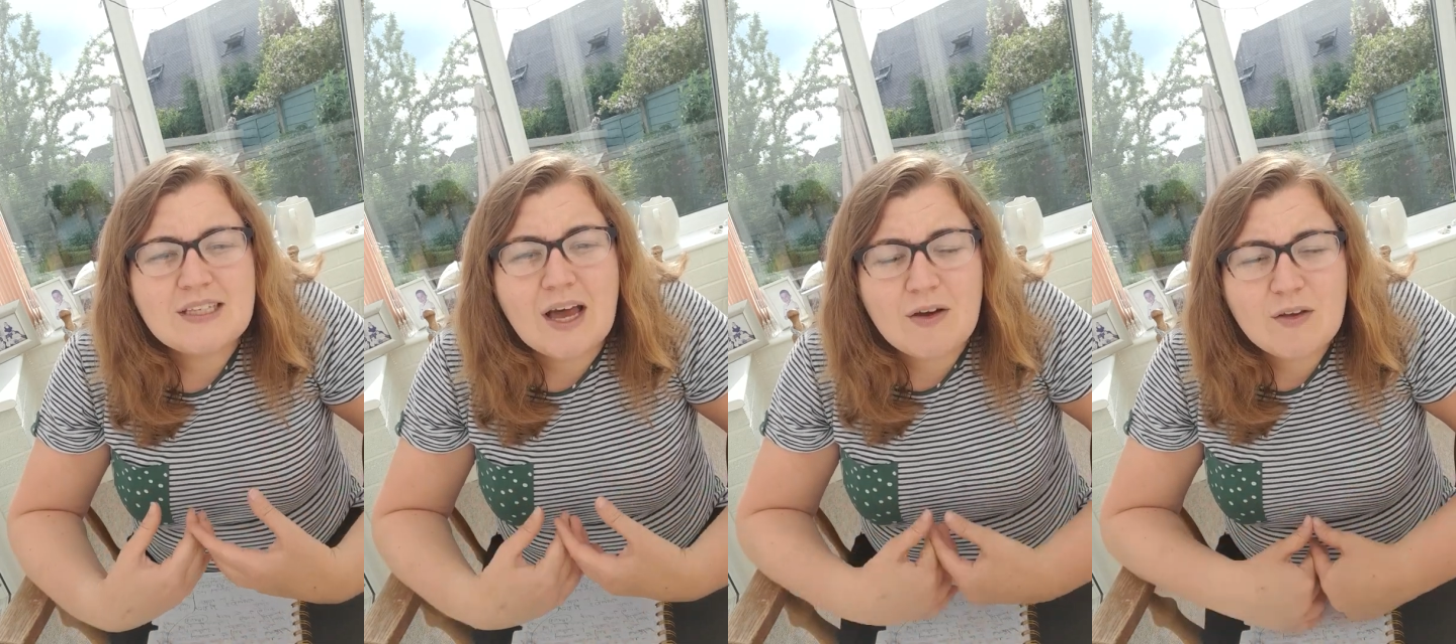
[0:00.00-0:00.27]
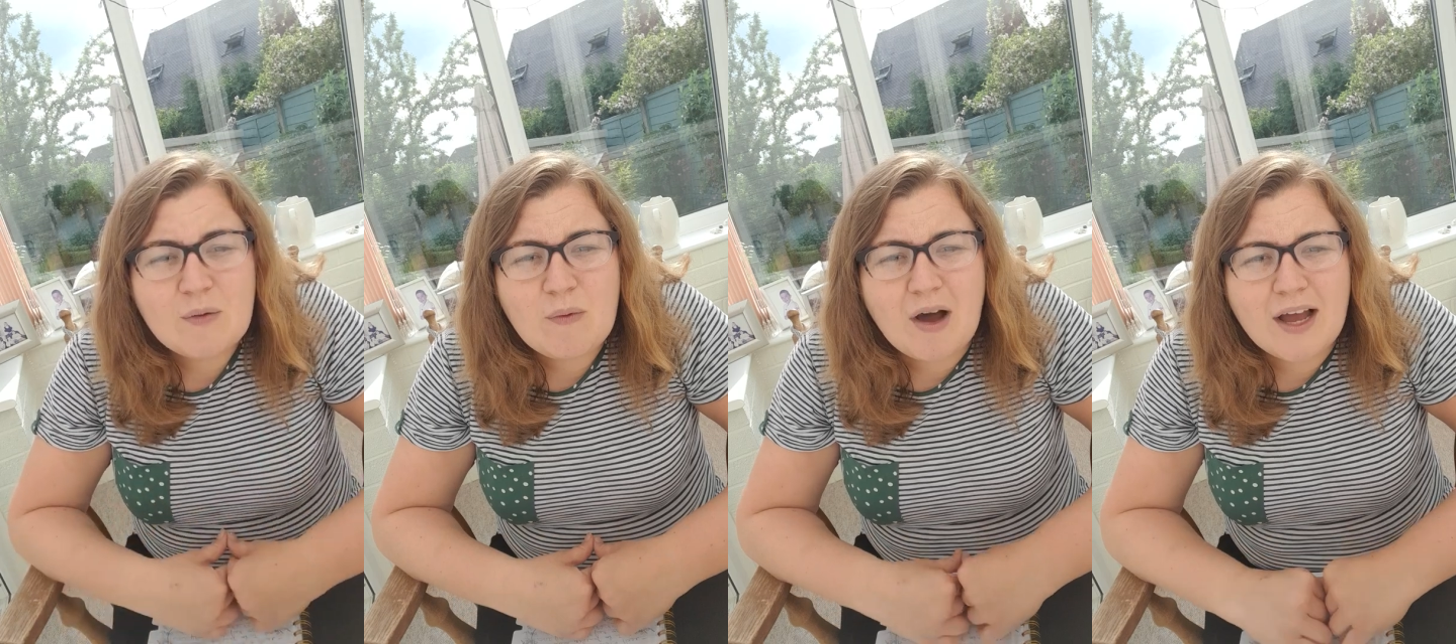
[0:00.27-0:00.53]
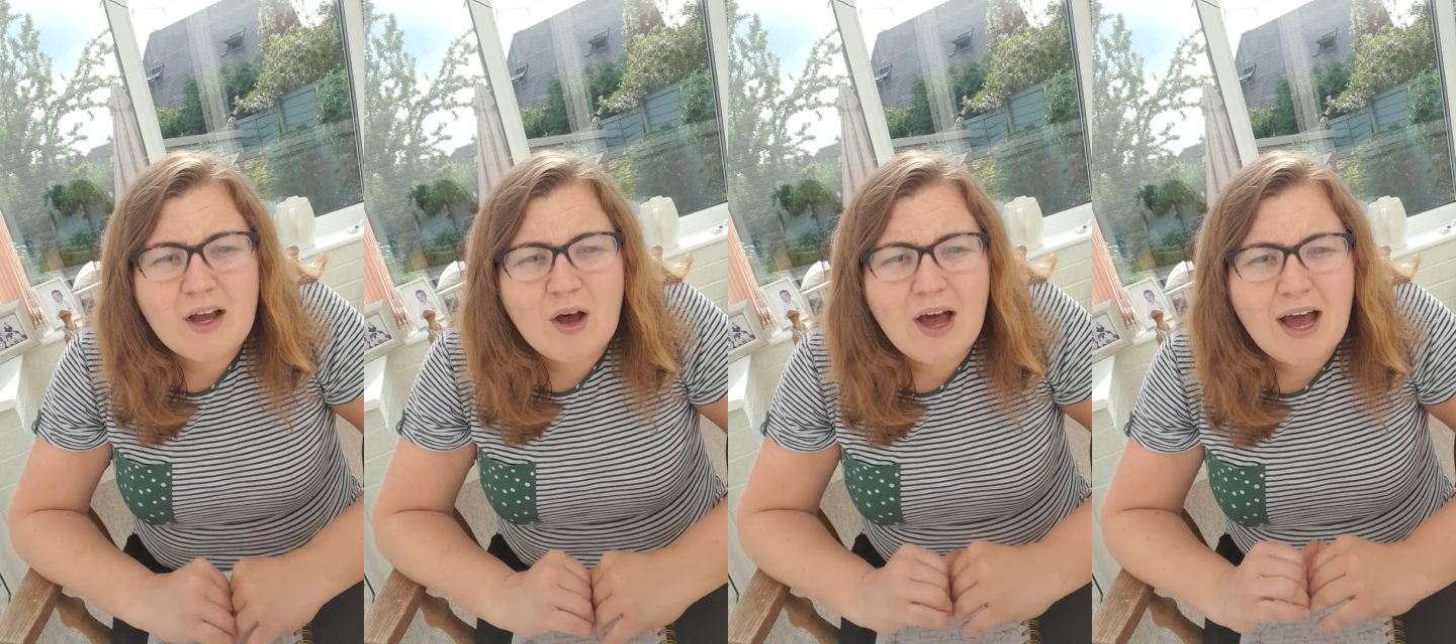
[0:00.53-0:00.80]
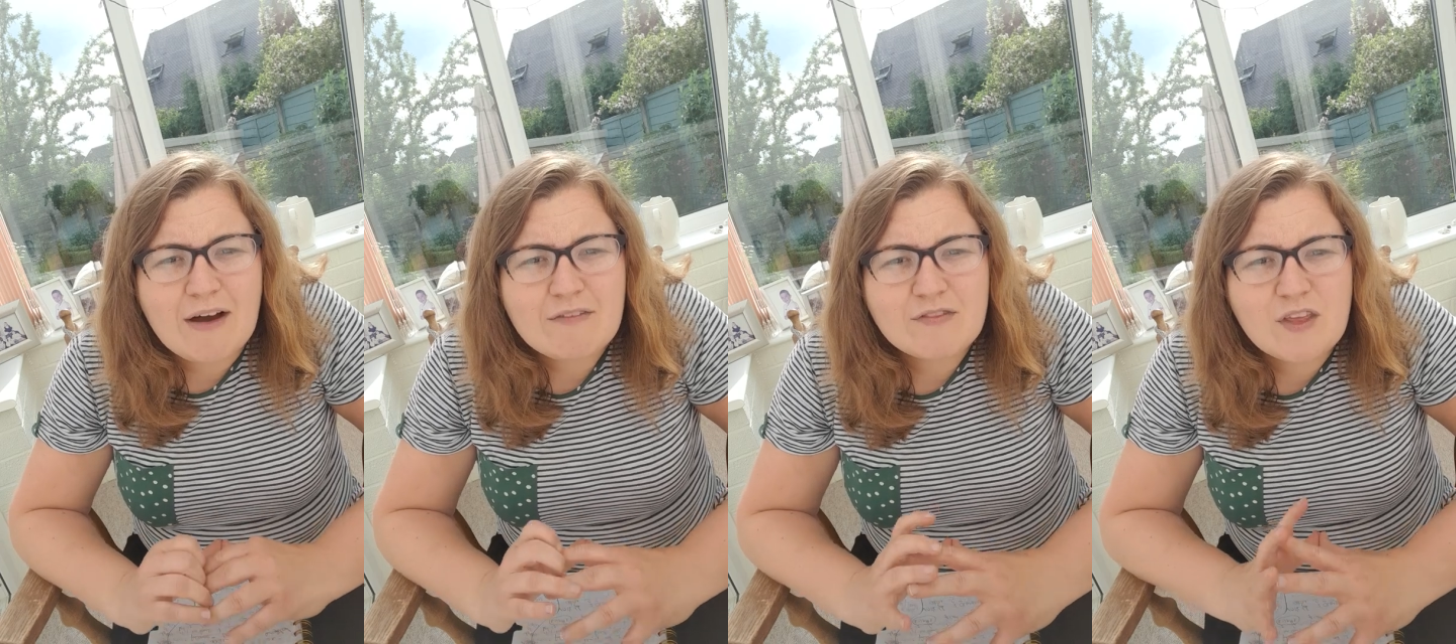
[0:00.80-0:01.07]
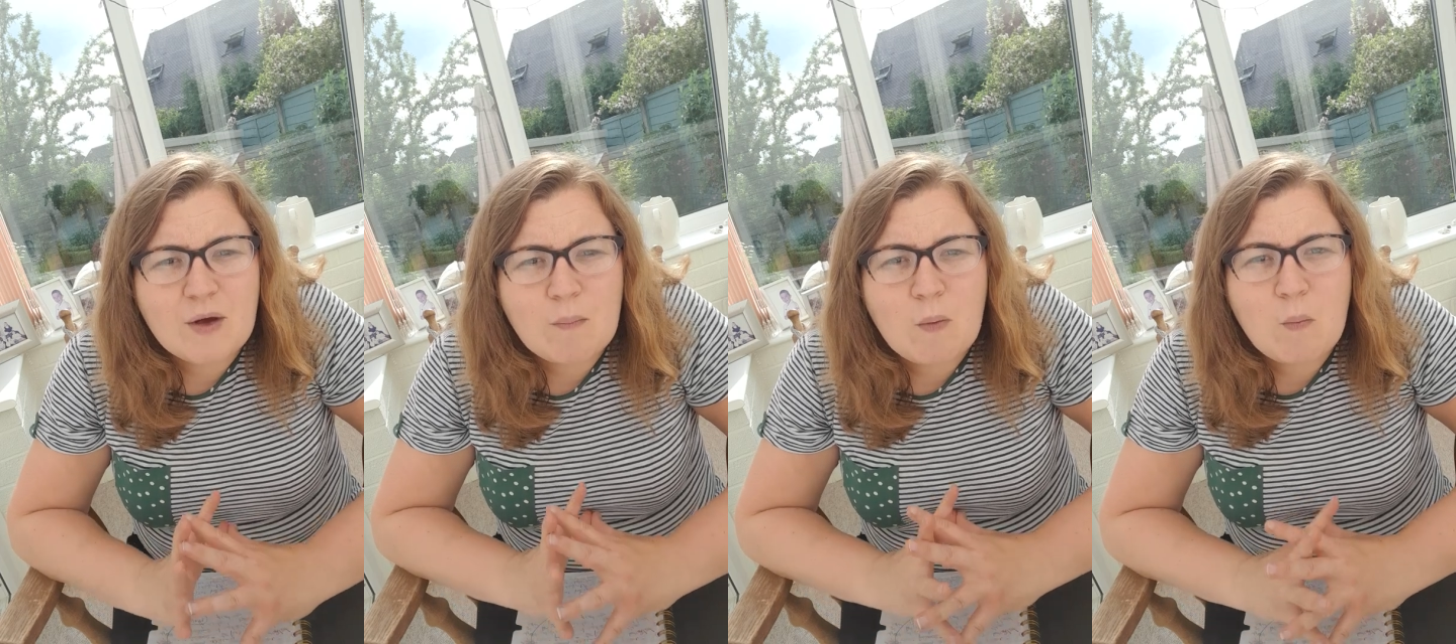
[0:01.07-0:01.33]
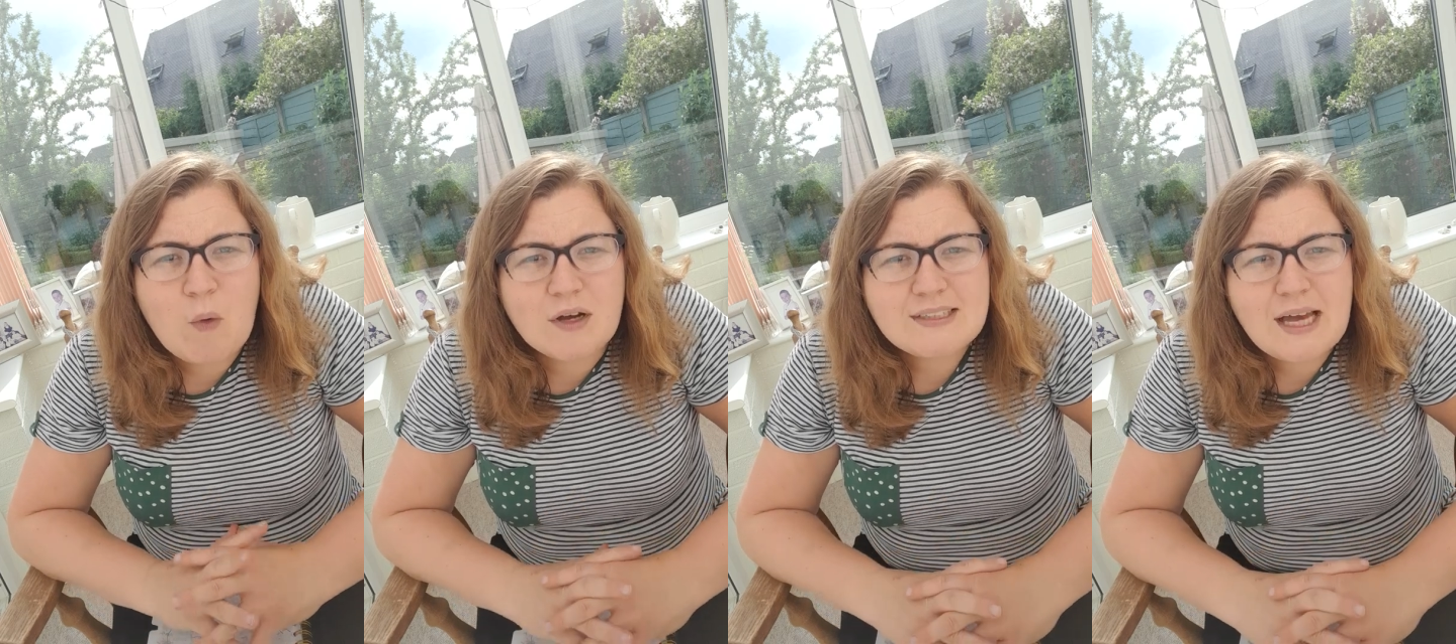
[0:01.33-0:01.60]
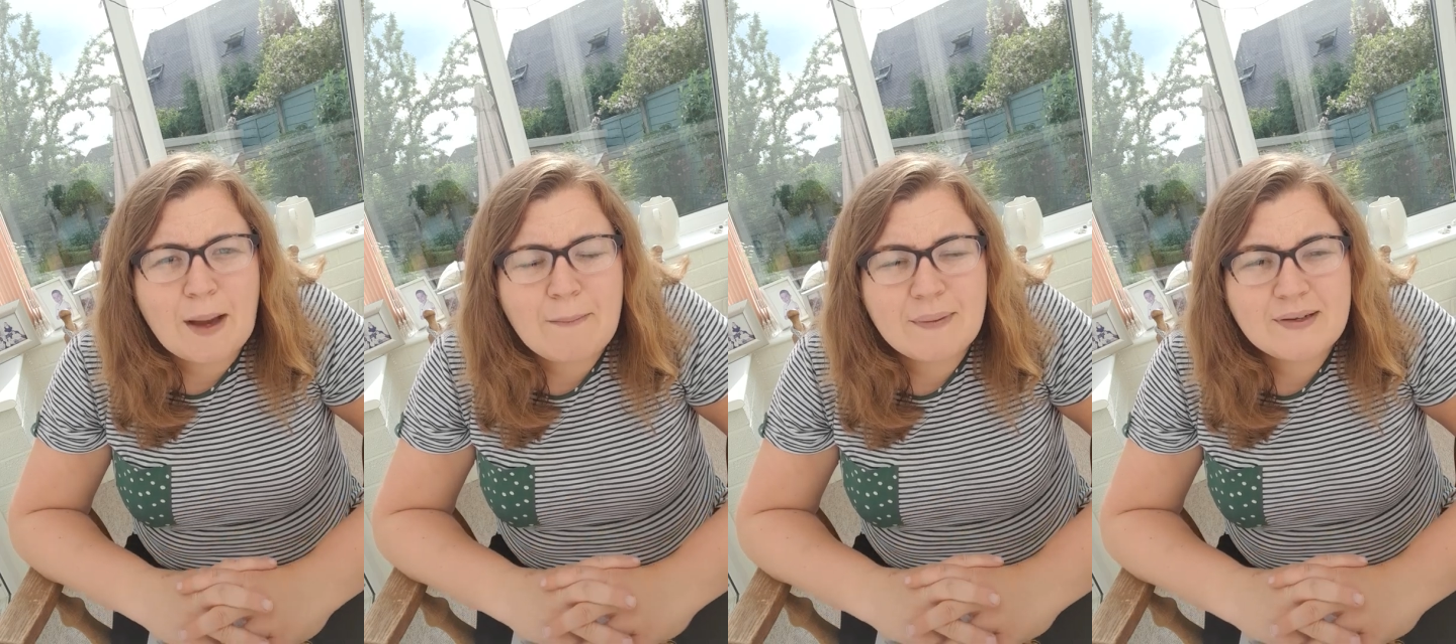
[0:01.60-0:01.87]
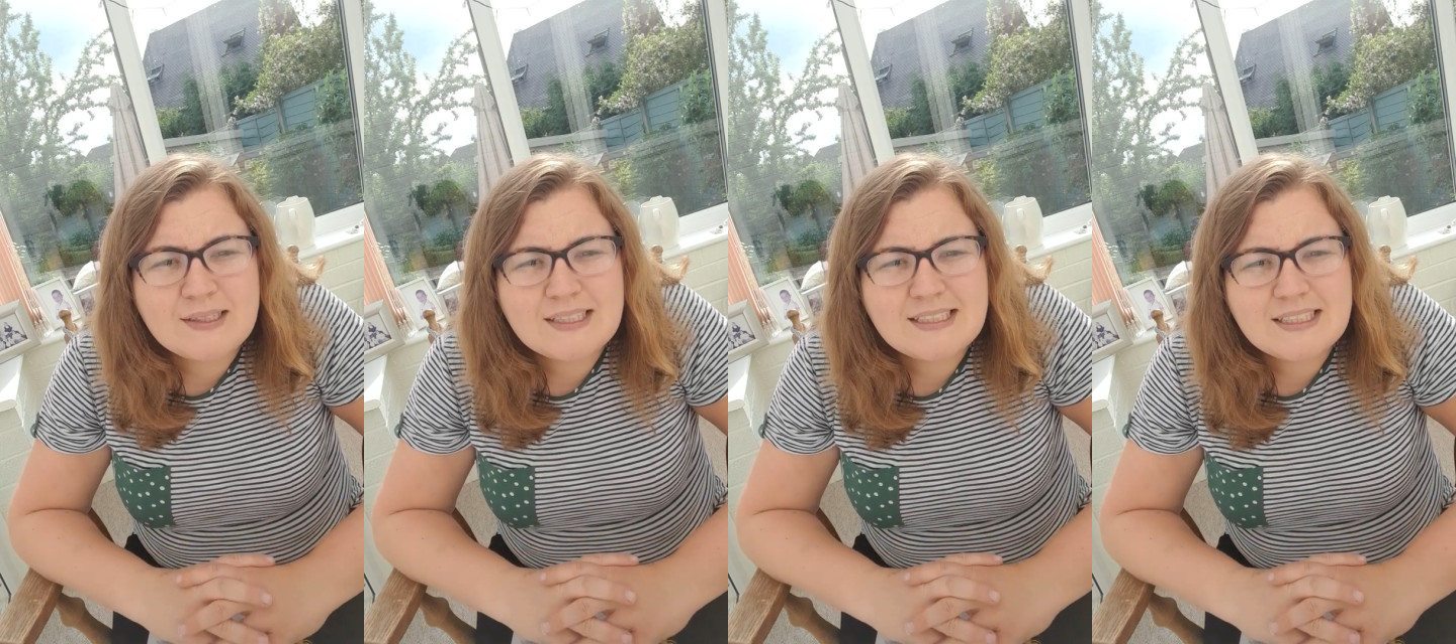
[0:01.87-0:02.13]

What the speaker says: tell you what I got out of them and what's happened